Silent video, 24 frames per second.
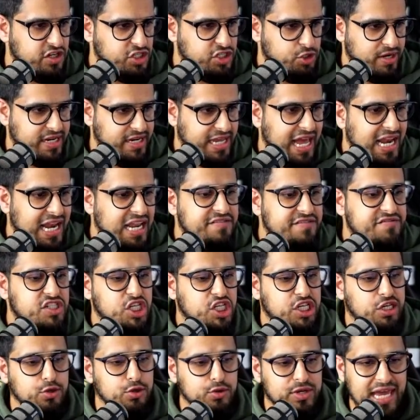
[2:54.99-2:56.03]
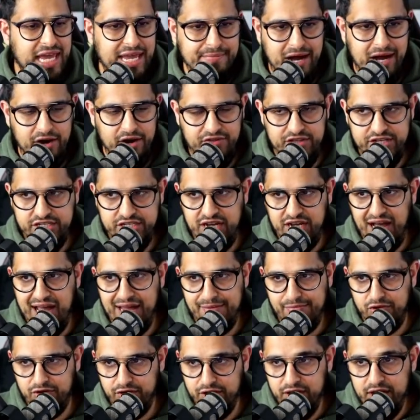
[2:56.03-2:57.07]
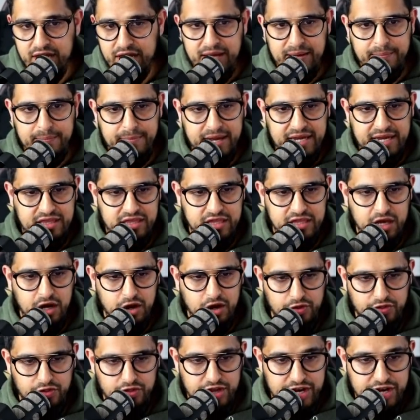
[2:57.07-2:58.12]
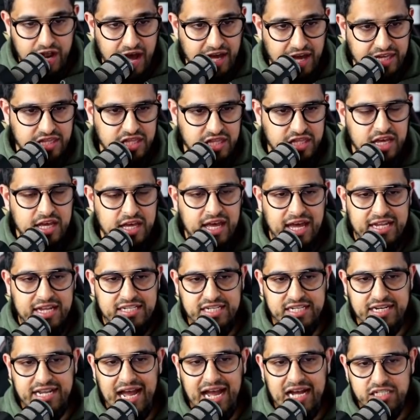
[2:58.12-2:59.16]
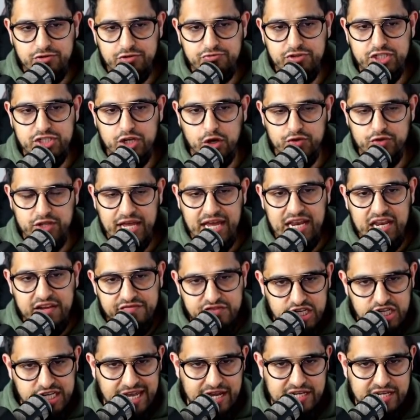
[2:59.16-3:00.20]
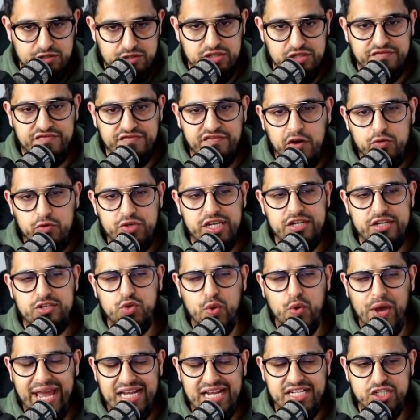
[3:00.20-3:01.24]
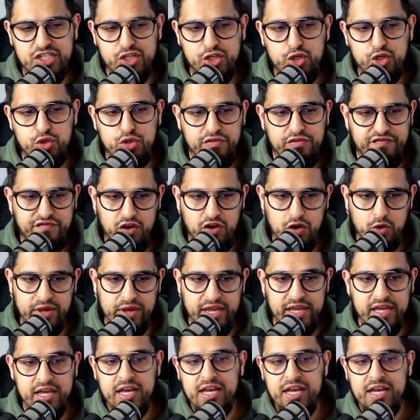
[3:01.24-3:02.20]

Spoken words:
You had LFG, who came out at the time on the 9th, and said, as a result, the LFG Council has voted to execute the following.